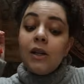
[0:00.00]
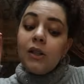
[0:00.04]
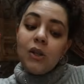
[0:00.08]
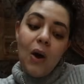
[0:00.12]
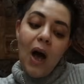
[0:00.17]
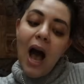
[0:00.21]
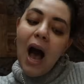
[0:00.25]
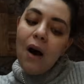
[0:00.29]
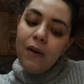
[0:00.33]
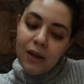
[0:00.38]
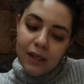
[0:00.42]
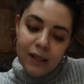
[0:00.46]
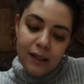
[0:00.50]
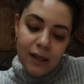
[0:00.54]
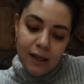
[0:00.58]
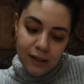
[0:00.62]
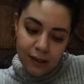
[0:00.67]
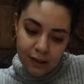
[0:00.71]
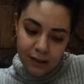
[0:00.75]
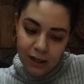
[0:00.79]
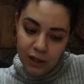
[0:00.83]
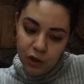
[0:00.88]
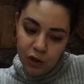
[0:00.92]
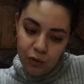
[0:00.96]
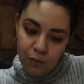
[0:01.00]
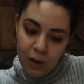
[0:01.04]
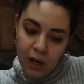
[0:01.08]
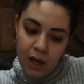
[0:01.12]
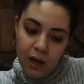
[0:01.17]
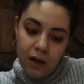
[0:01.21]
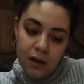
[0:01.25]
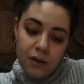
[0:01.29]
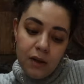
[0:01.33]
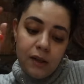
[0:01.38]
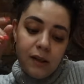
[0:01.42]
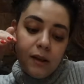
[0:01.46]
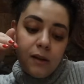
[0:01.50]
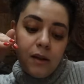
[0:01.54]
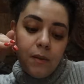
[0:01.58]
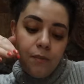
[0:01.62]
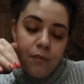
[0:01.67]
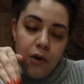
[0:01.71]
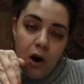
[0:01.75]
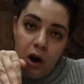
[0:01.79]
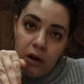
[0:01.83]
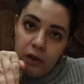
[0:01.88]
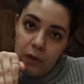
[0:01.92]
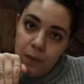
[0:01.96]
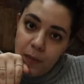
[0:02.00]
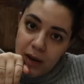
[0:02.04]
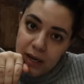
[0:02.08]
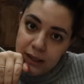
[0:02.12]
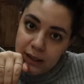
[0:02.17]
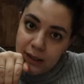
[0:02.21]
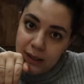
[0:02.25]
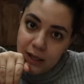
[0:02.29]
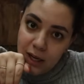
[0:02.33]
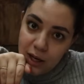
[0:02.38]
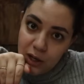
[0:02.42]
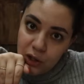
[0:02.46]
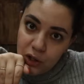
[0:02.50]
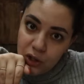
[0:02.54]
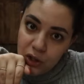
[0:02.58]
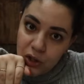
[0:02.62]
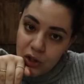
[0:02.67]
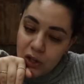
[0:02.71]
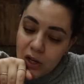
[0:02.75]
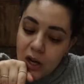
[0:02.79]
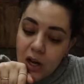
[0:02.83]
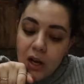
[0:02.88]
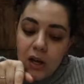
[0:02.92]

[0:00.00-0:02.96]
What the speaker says: So how is this dish made? This is a broth-based dish.